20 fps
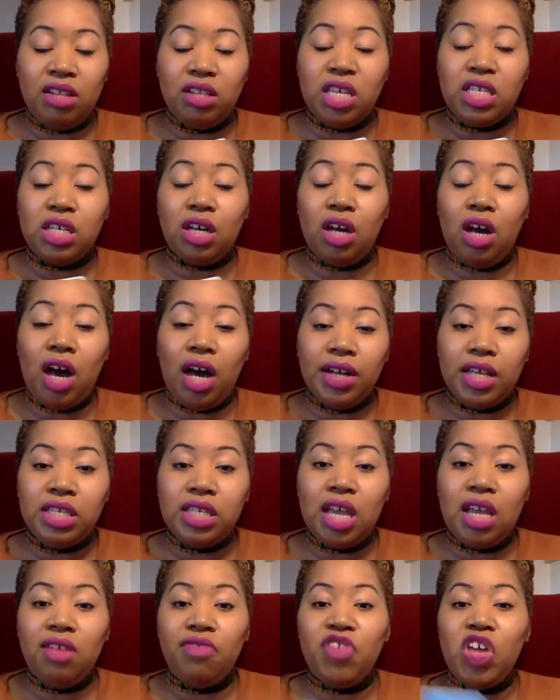And this card is
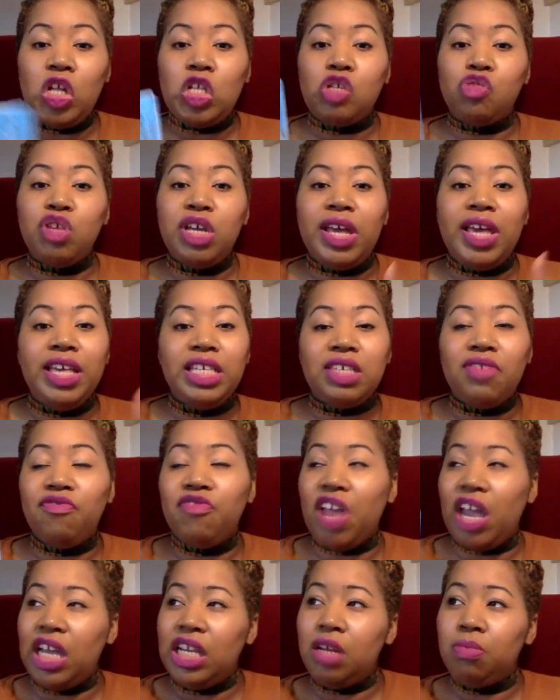saying victory is
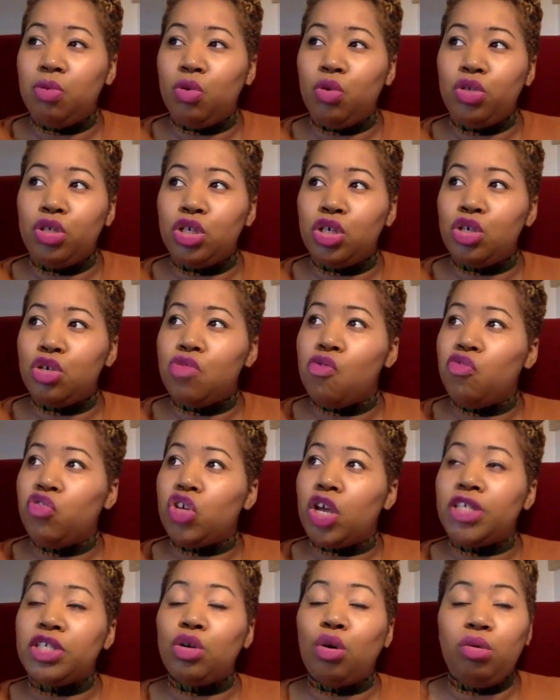available to you. You've
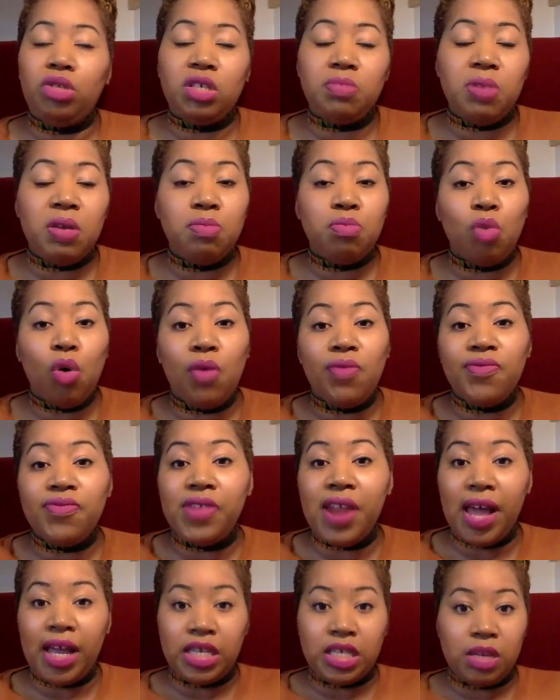just got to be more
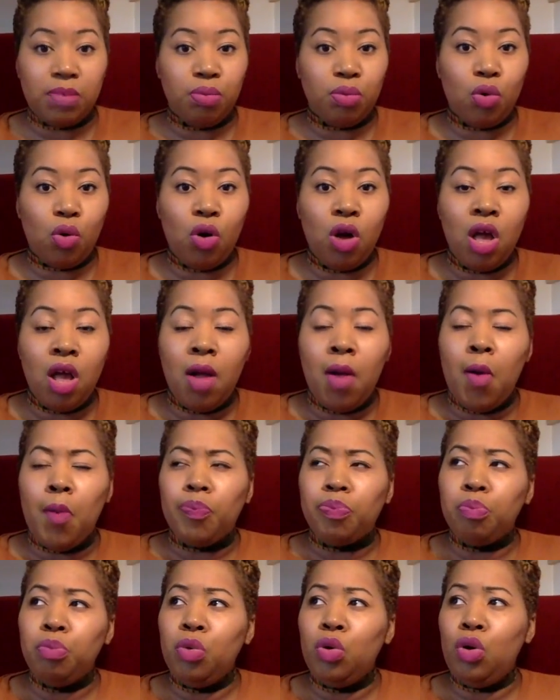flexible,
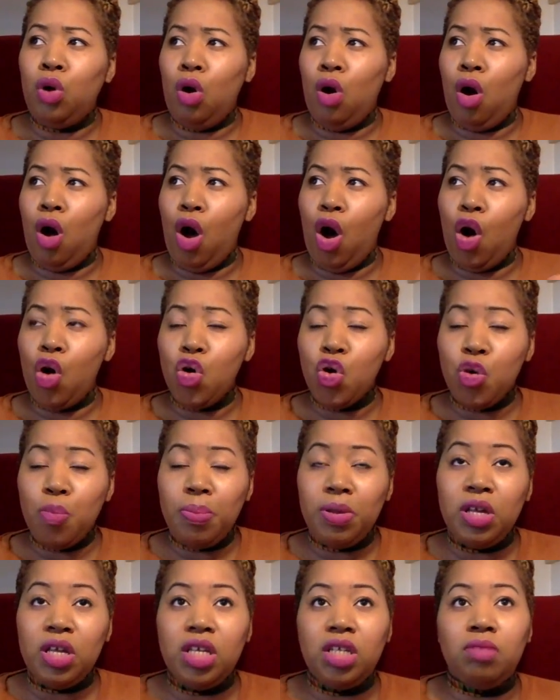more
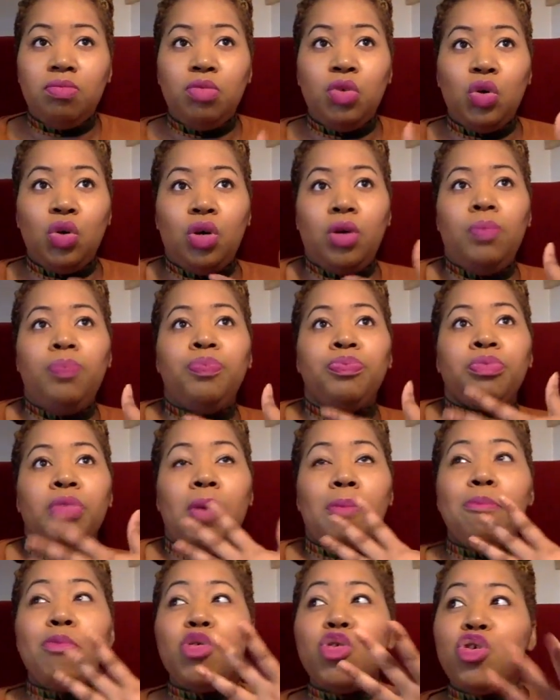open, more
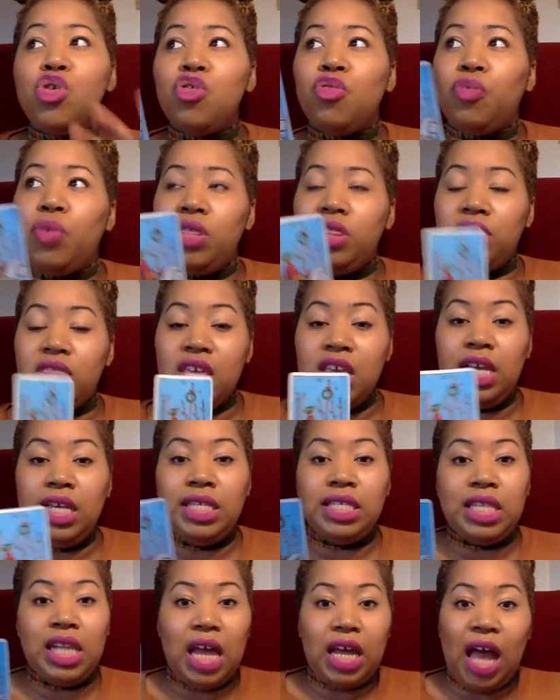move with
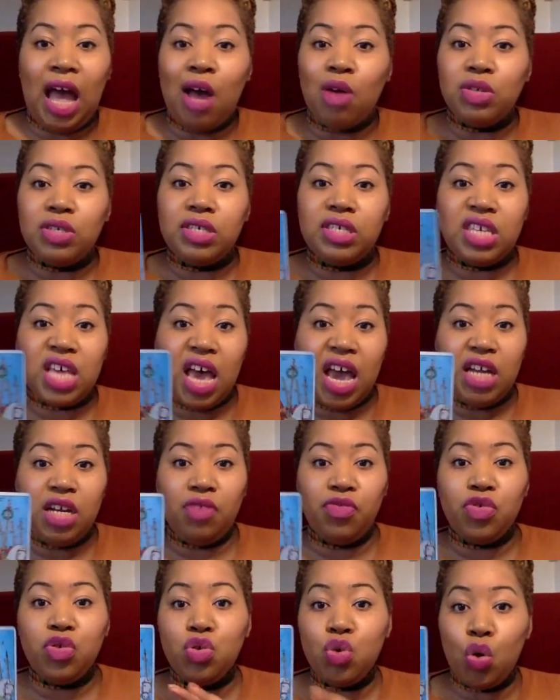things like outside
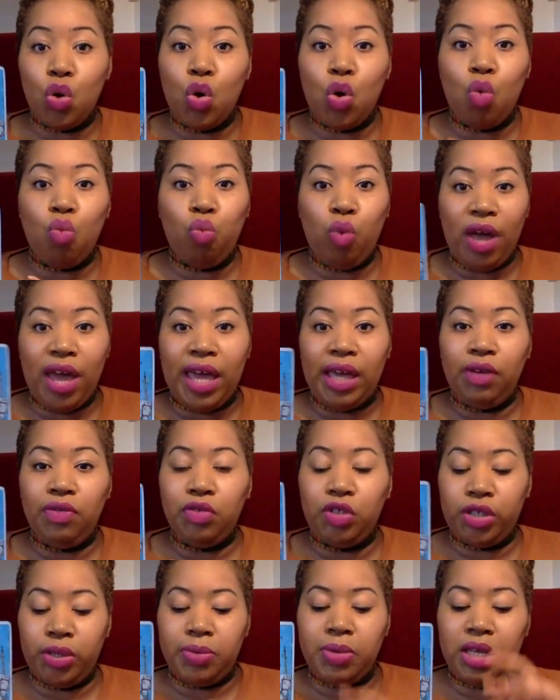of your way
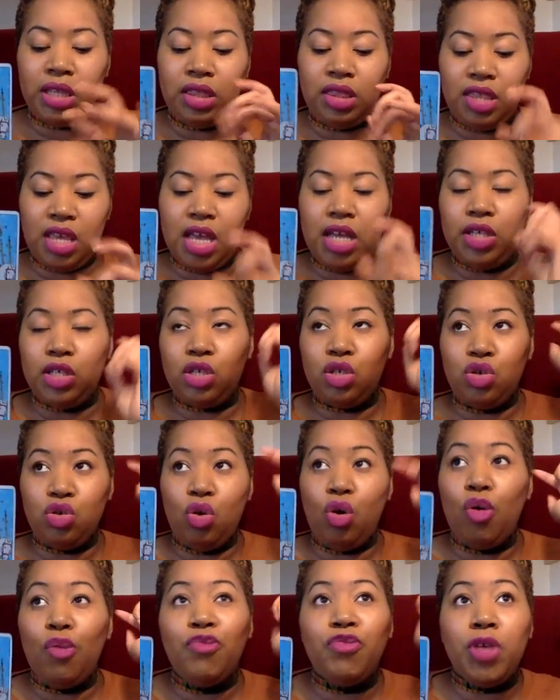of doing things,
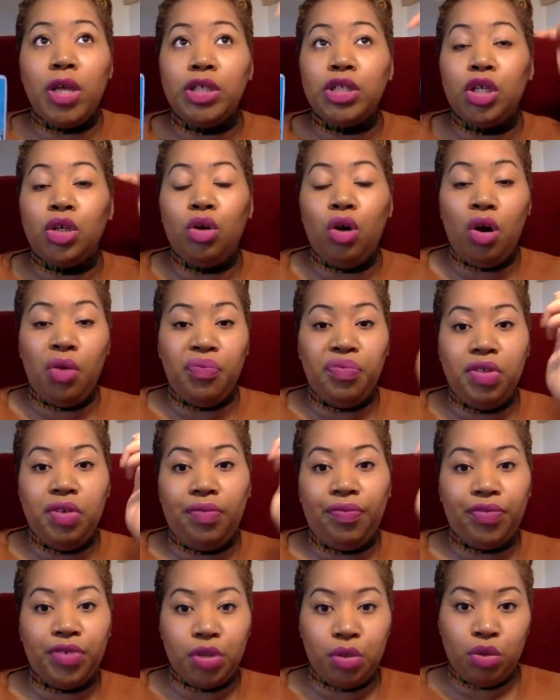your vision of the
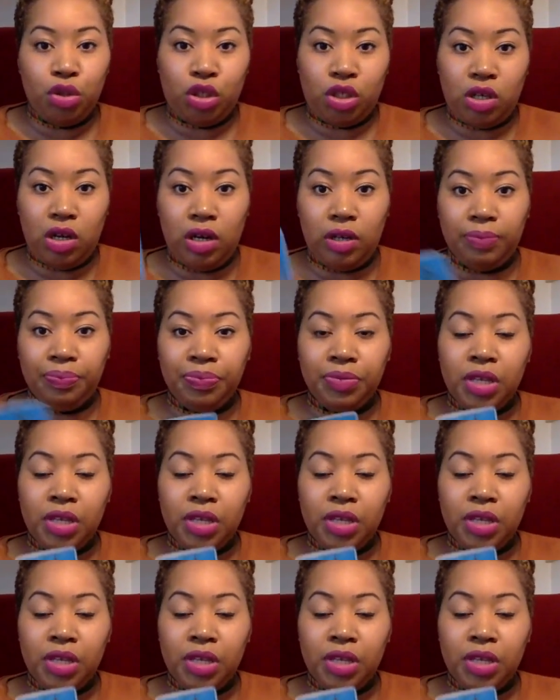future.